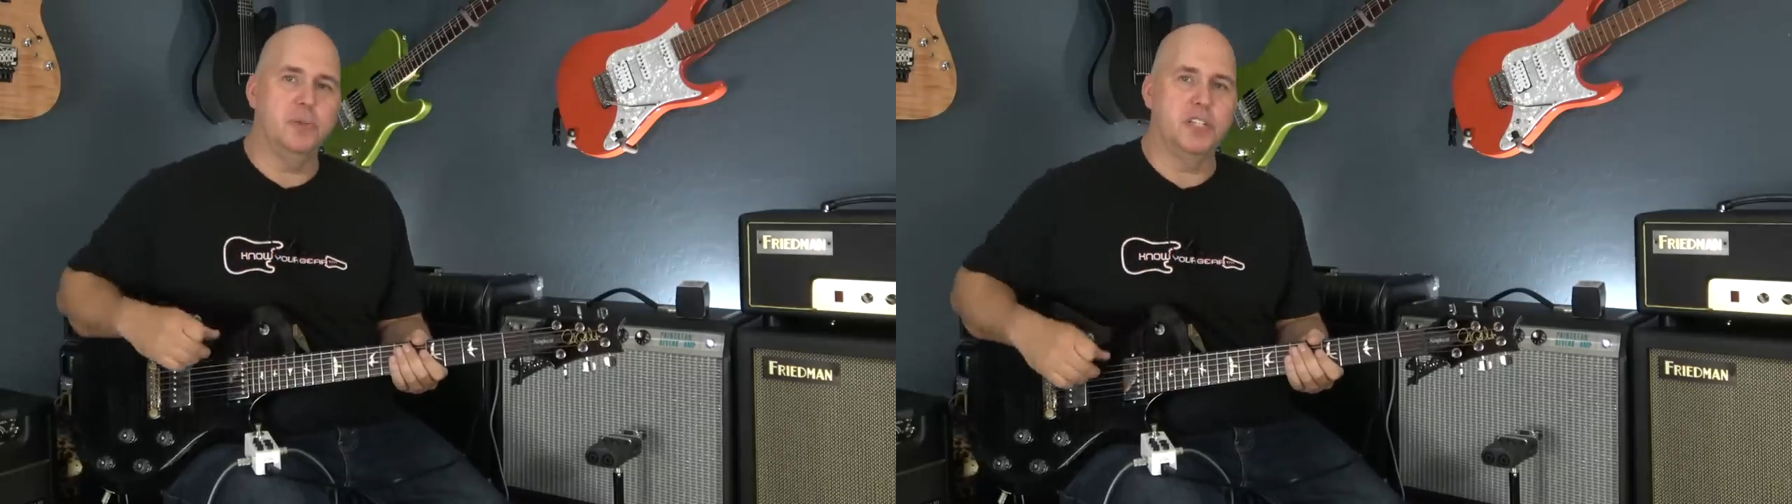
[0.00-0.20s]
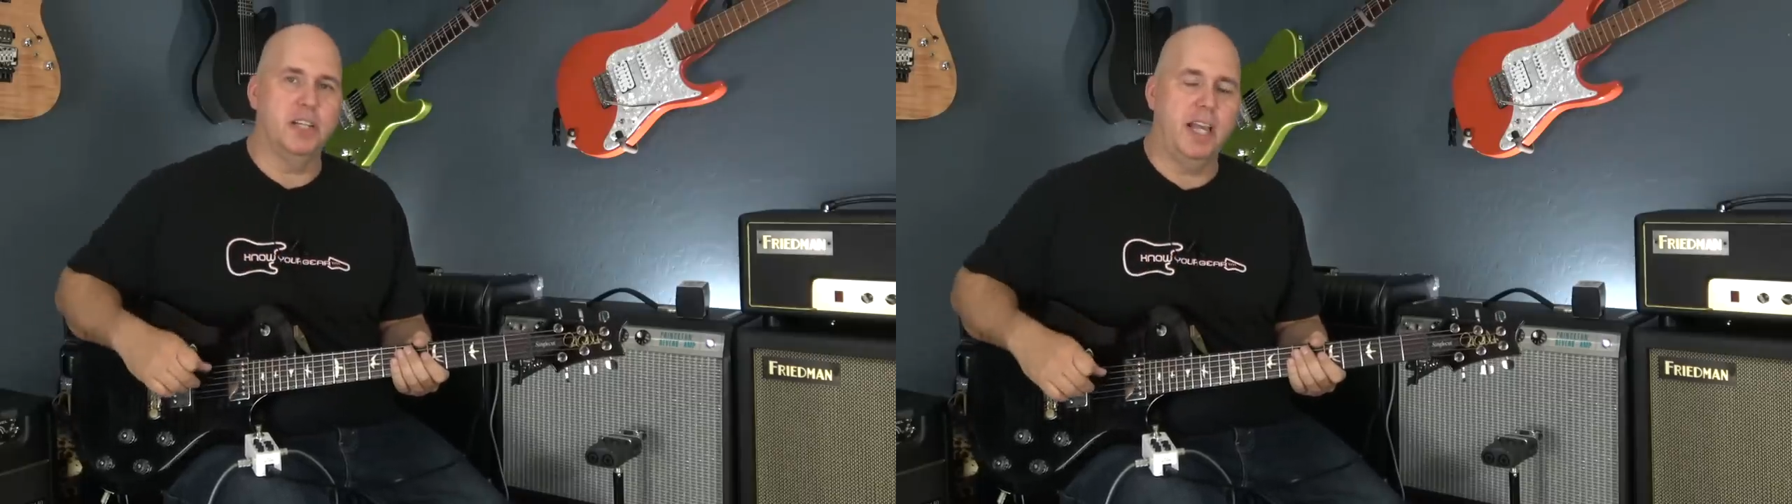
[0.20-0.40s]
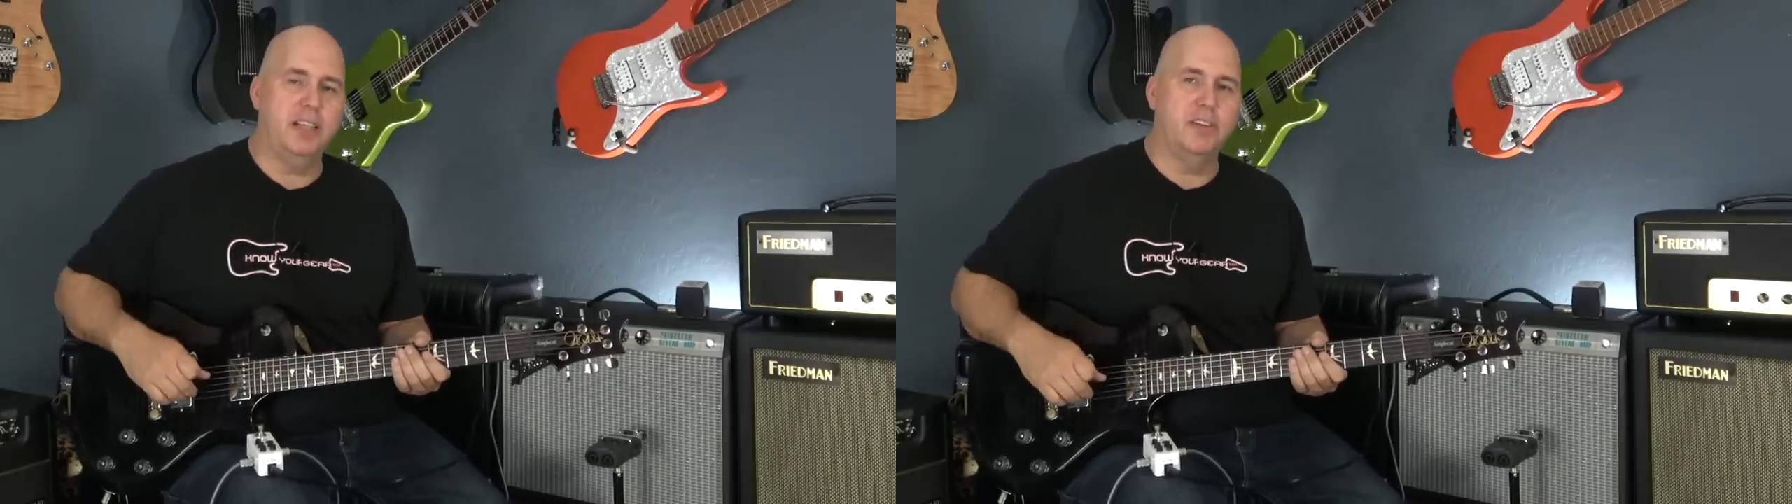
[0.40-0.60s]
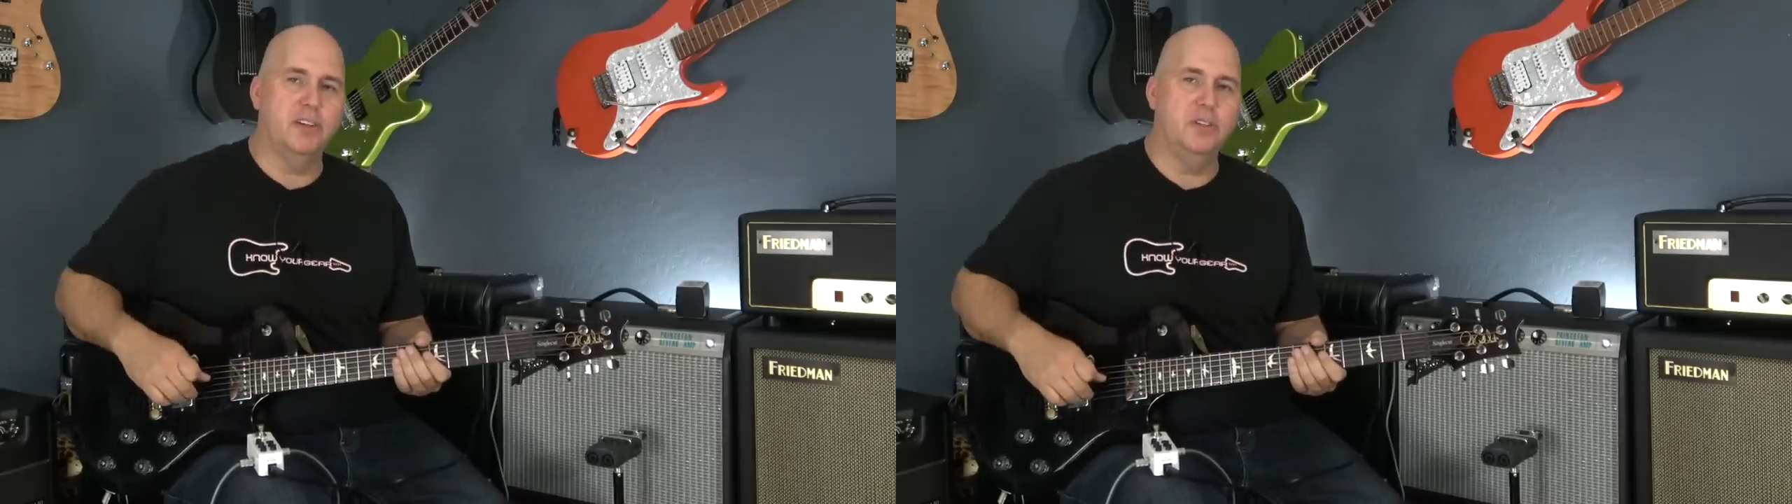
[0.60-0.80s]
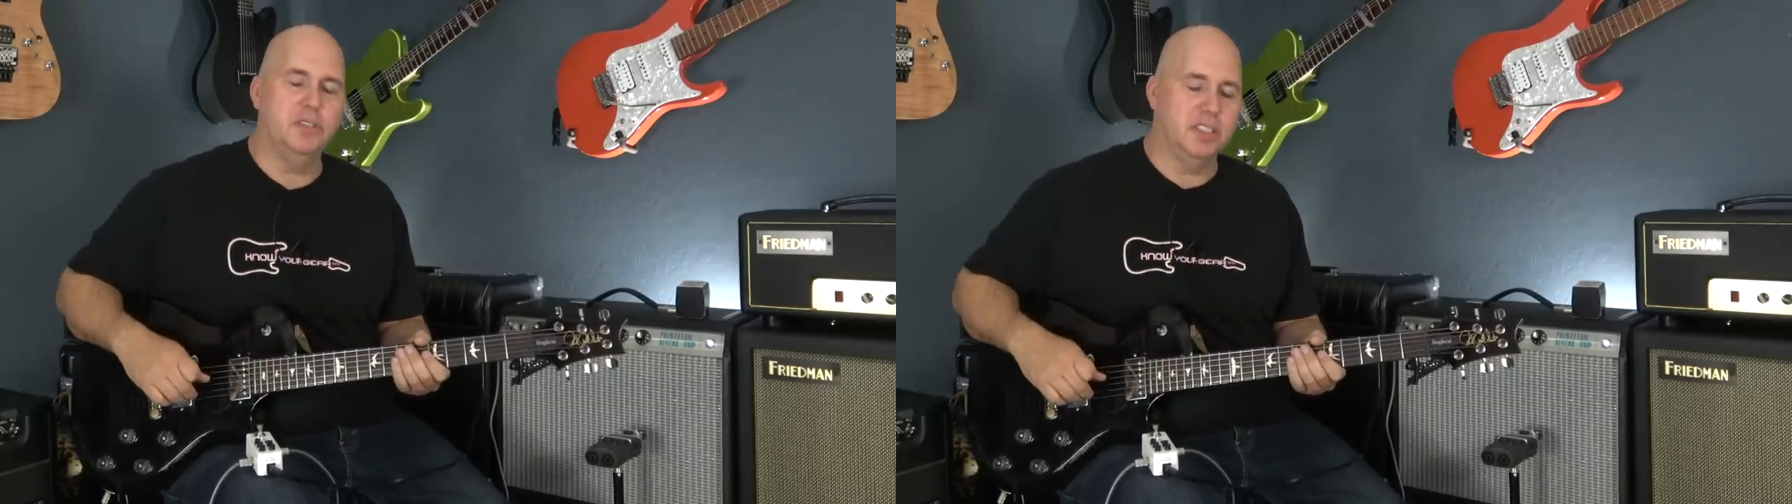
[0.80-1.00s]
which I like their
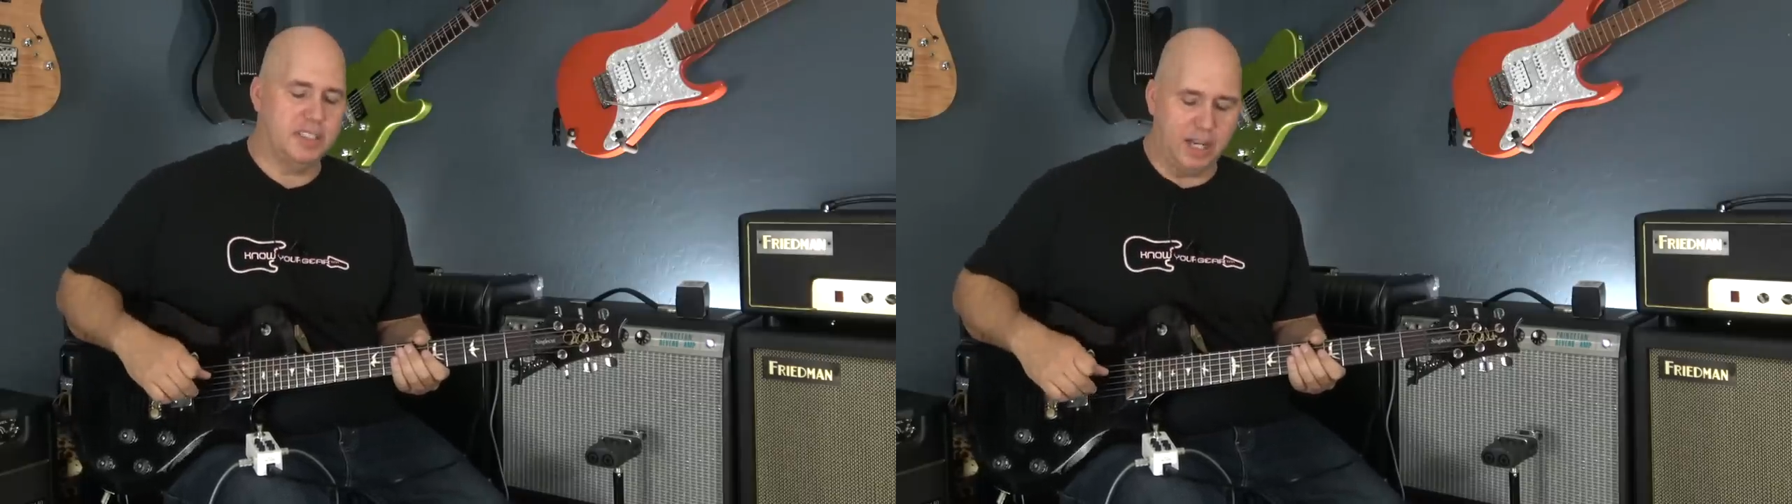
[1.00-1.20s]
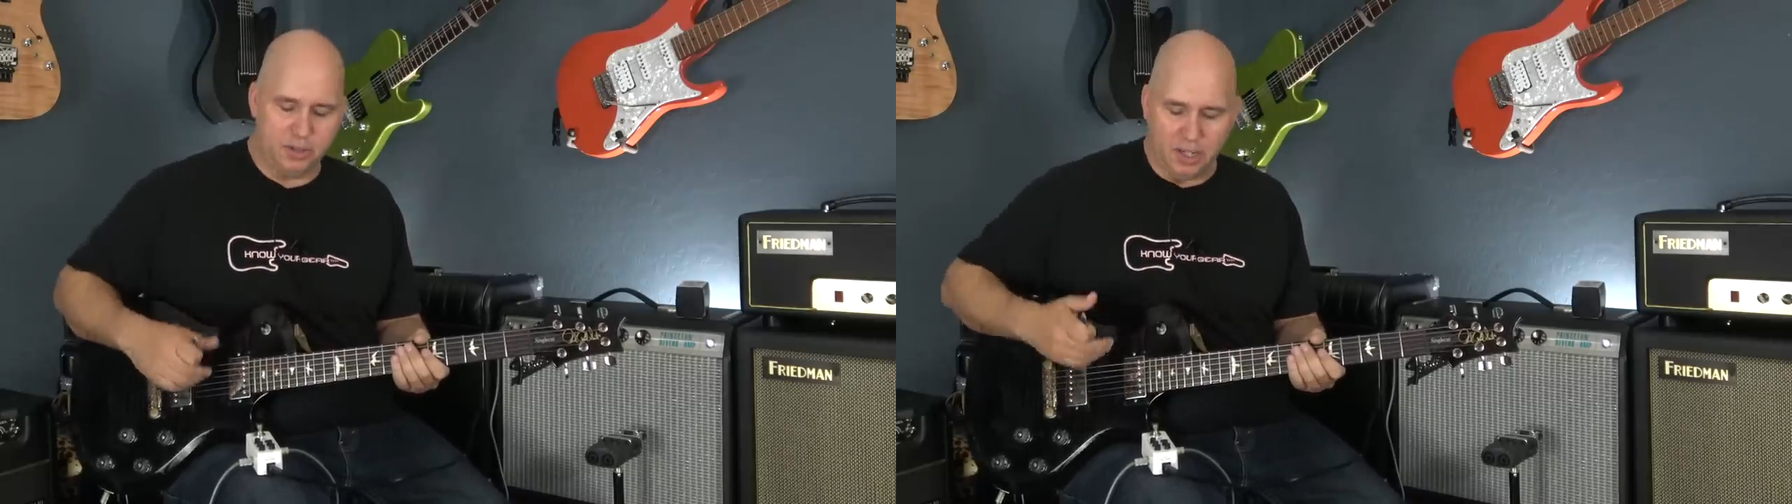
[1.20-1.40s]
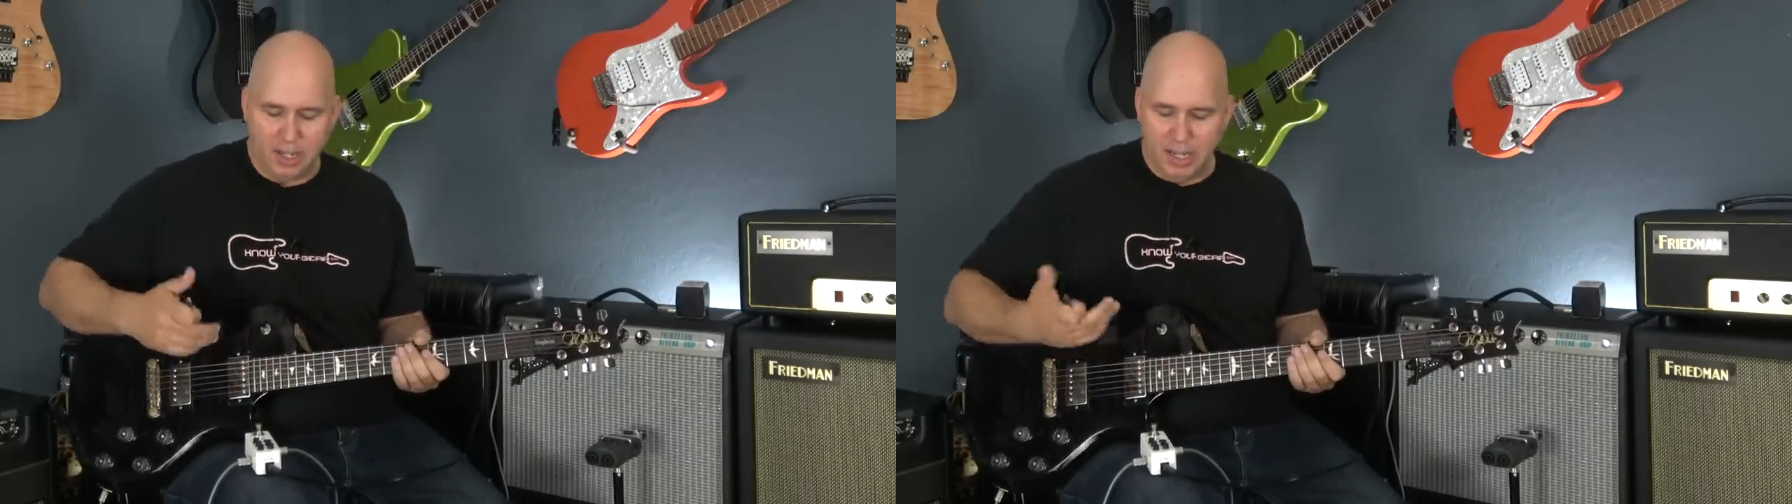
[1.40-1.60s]
acoustic sound.